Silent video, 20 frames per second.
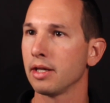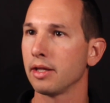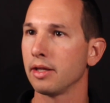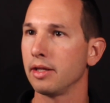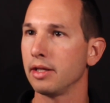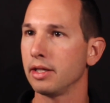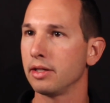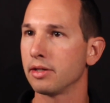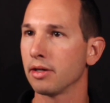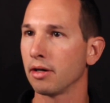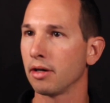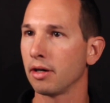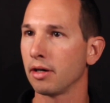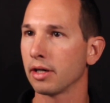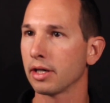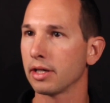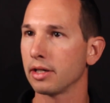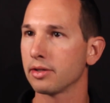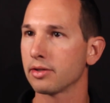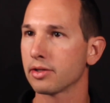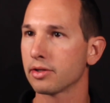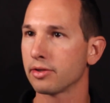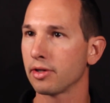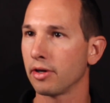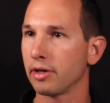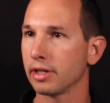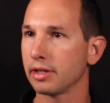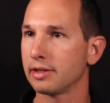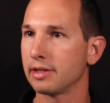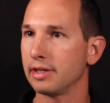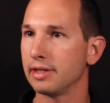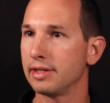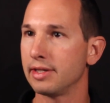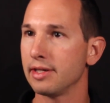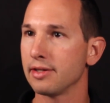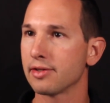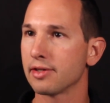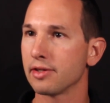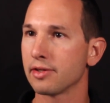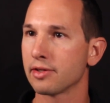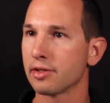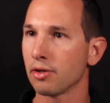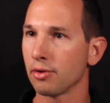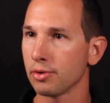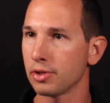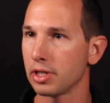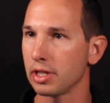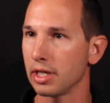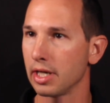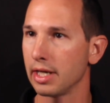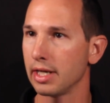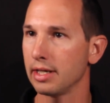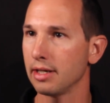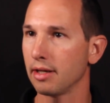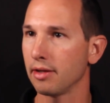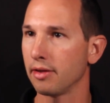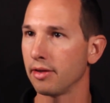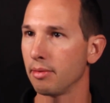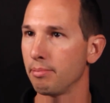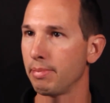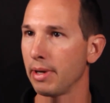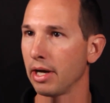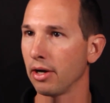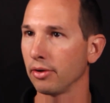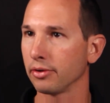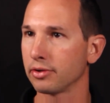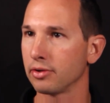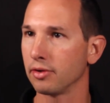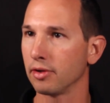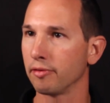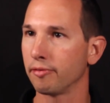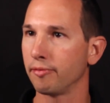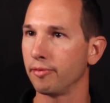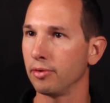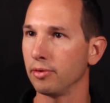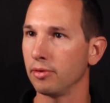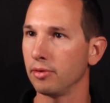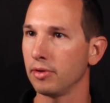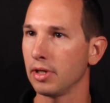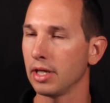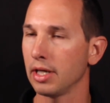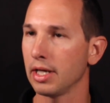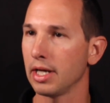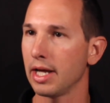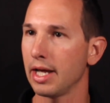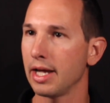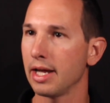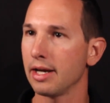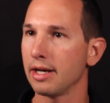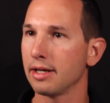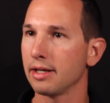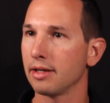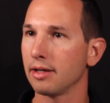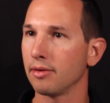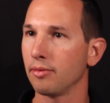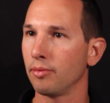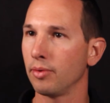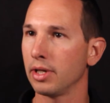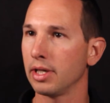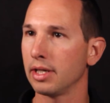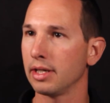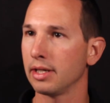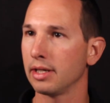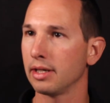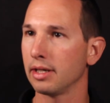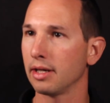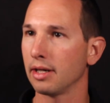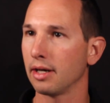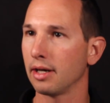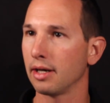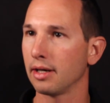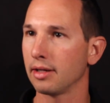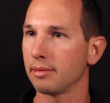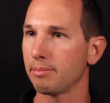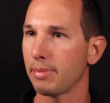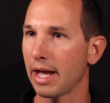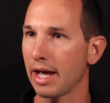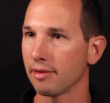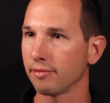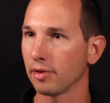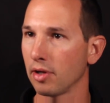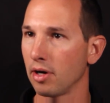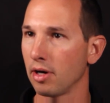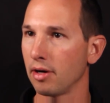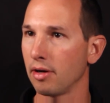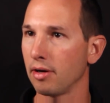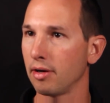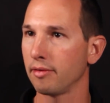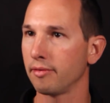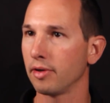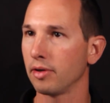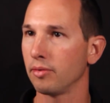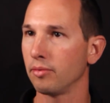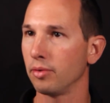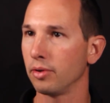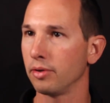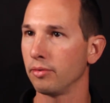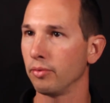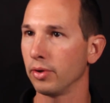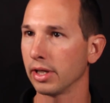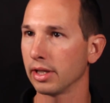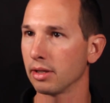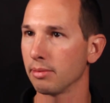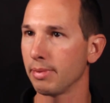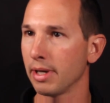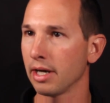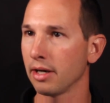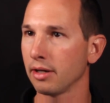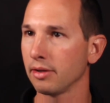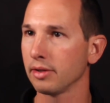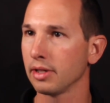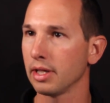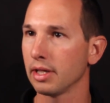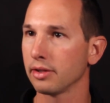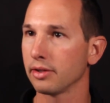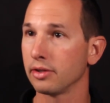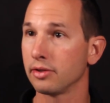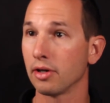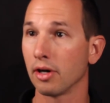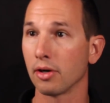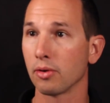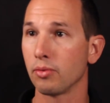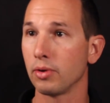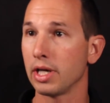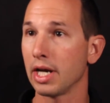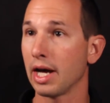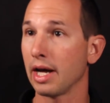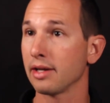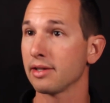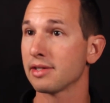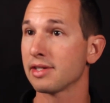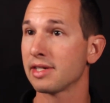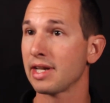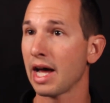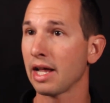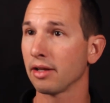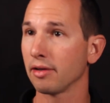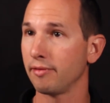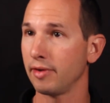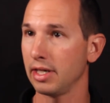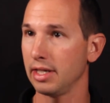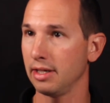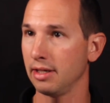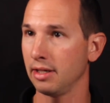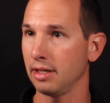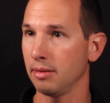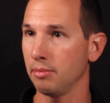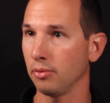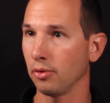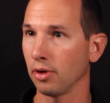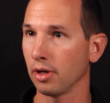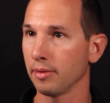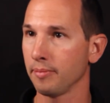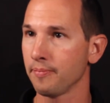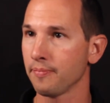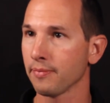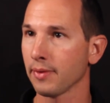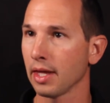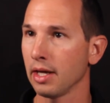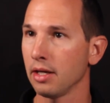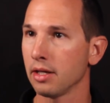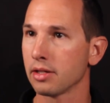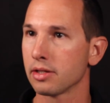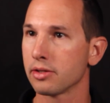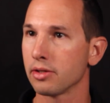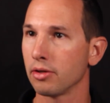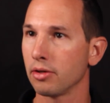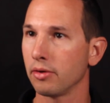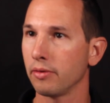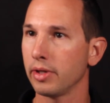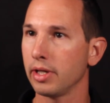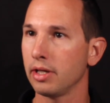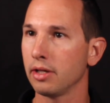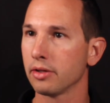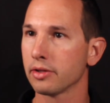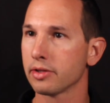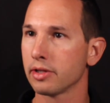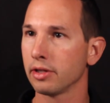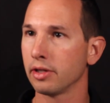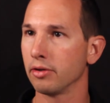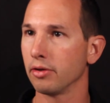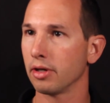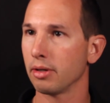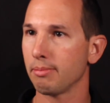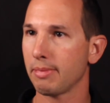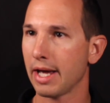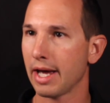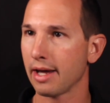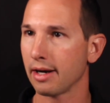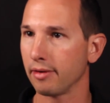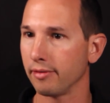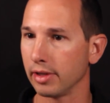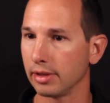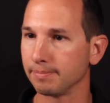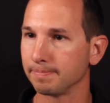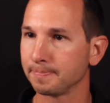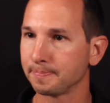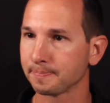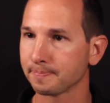the dog started to disassociate the bell to the food, and when Pavlov would ring the bell, the dog would not salivate anymore. So here's the good and bad of it.